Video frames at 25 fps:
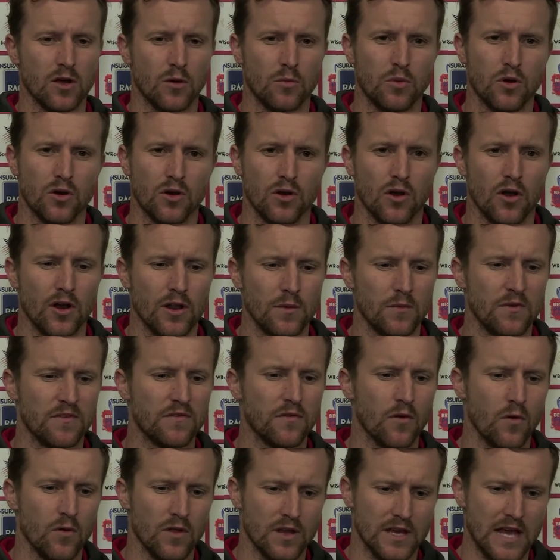I put it on him
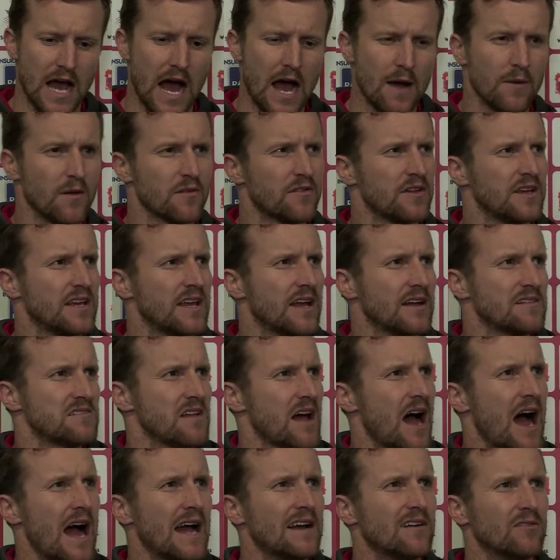before the game. I think he had
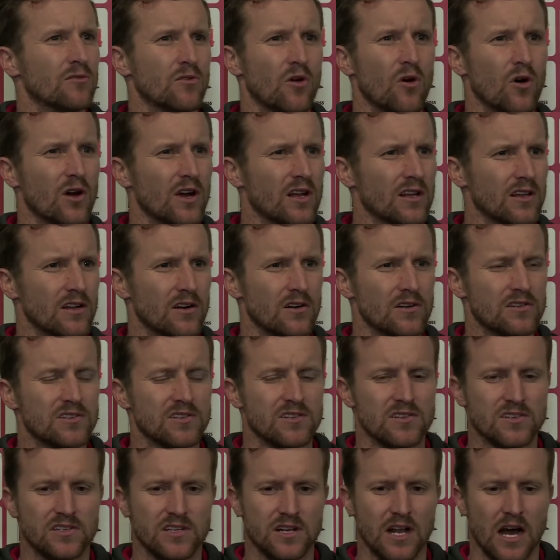8 or 9
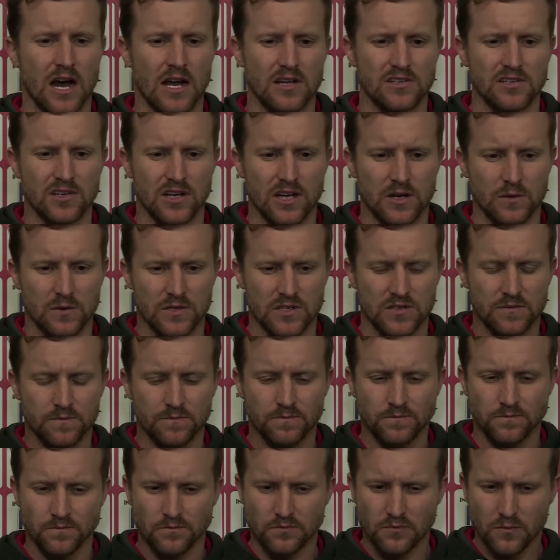clearances today, so he
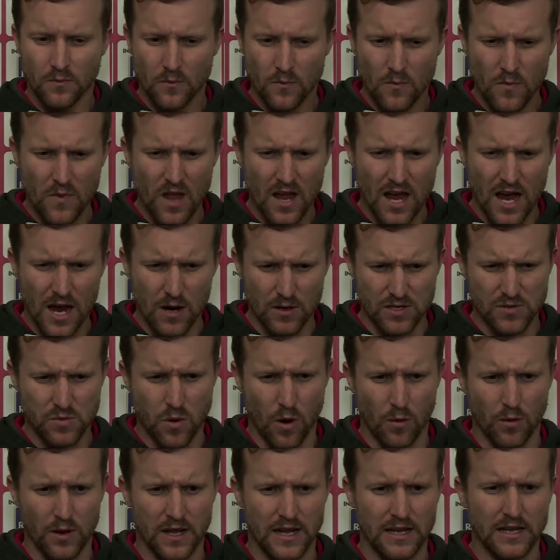was
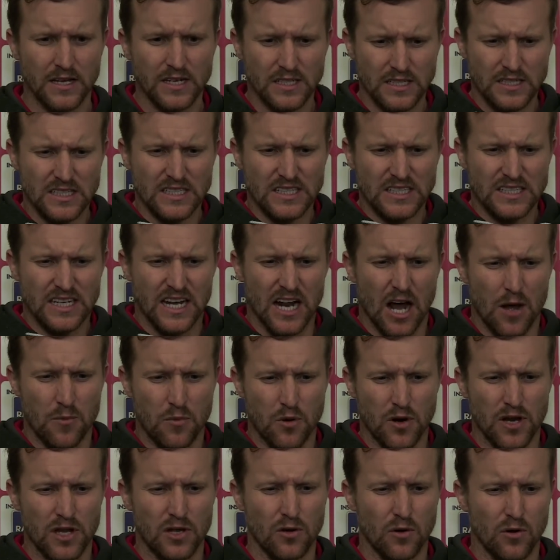probably, you know,
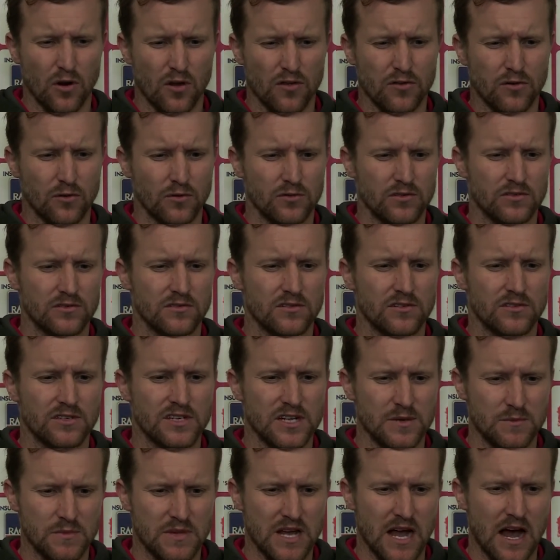pretty good. I thought
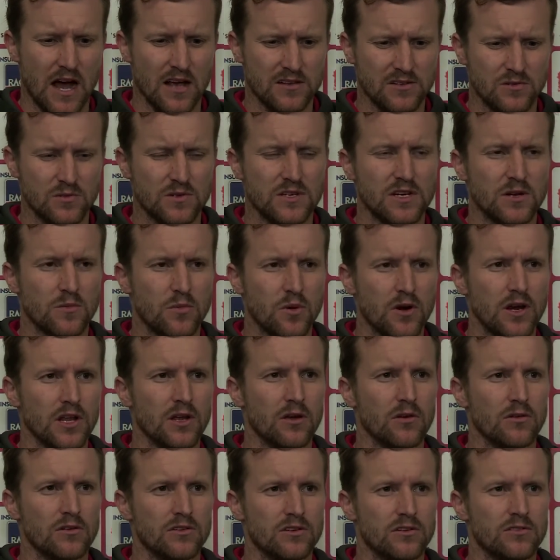Tim Castle did a pretty
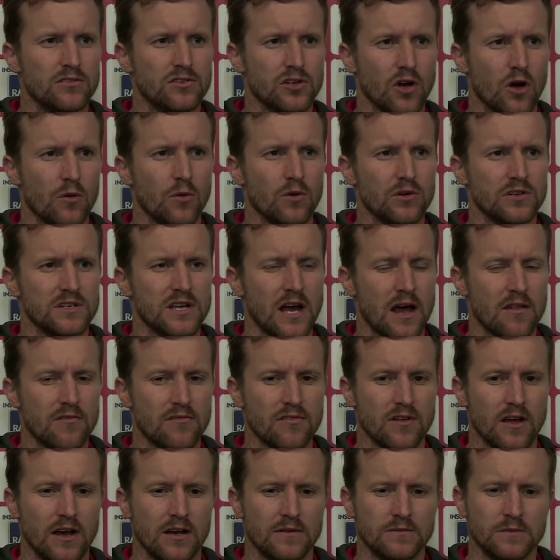good job on
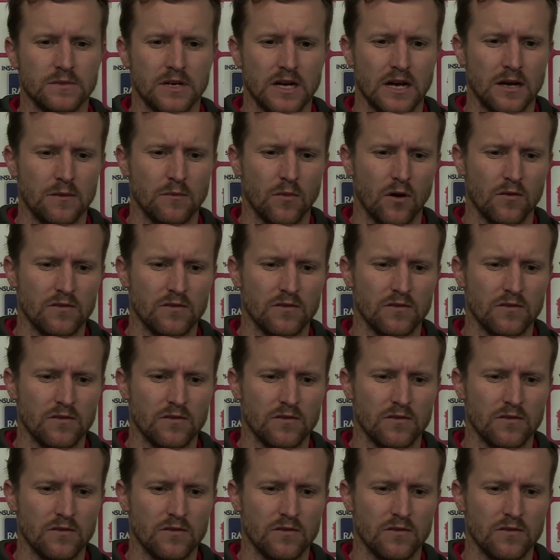Gunther.